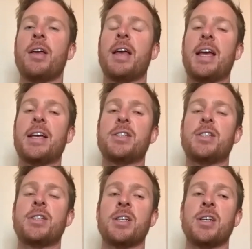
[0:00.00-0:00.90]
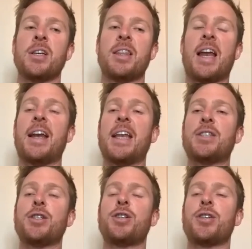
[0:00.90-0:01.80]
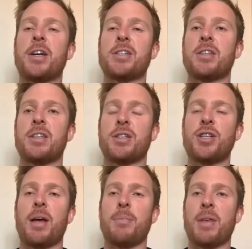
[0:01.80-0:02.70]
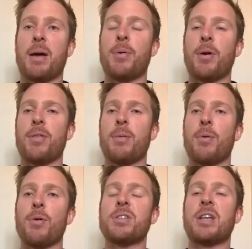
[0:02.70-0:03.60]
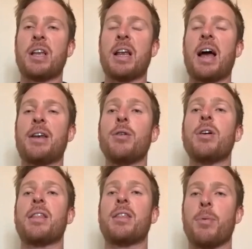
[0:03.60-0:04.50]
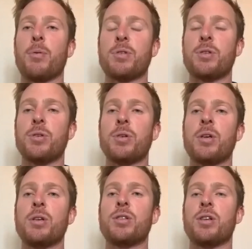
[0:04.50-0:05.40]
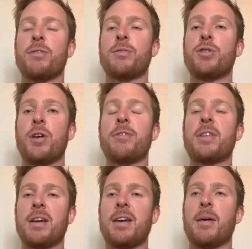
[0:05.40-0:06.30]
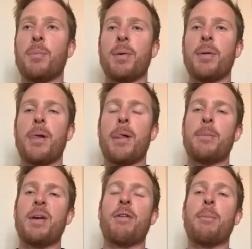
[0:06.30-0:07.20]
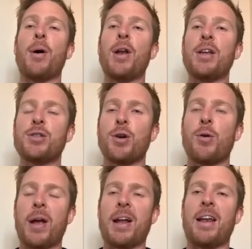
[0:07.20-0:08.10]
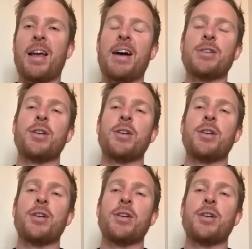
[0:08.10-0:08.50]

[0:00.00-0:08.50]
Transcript: is that I need to trust the shape that I put on the ball, because I do get the ball to sort of drift and dip. But if I'm bowling too quickly, I